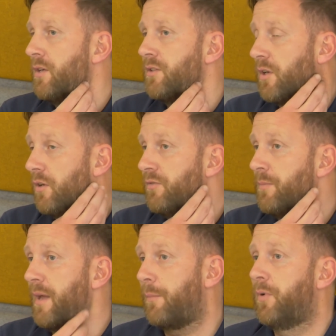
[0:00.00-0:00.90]
So
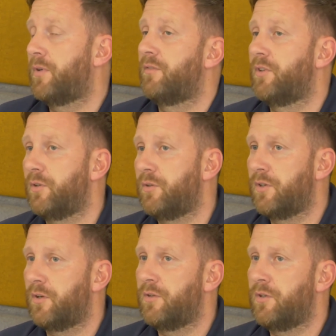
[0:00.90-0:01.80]
from that point of view,
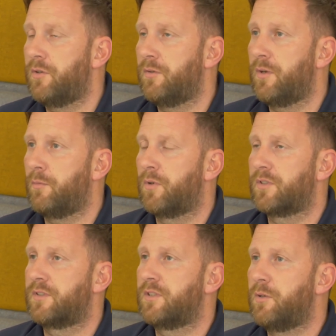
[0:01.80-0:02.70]

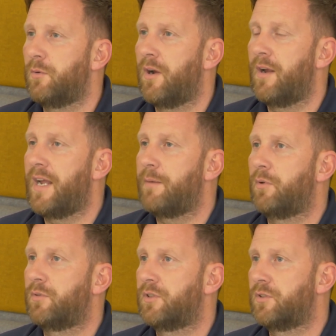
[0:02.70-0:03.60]
you were
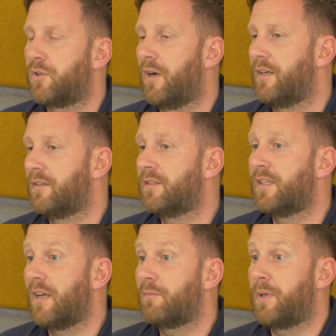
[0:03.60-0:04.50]
able to try and
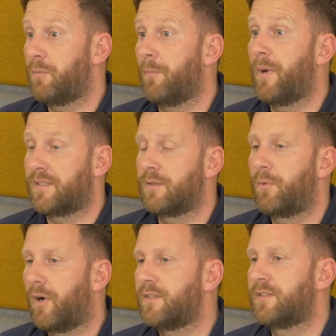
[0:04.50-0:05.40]
get people better
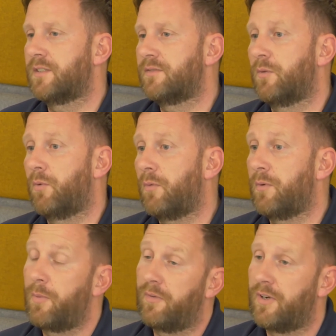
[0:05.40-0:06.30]
prices for what
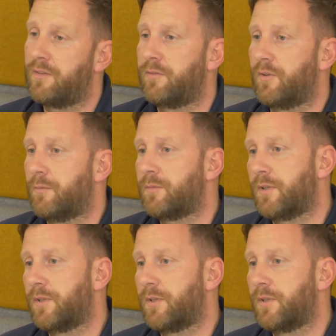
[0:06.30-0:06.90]
we were providing for them.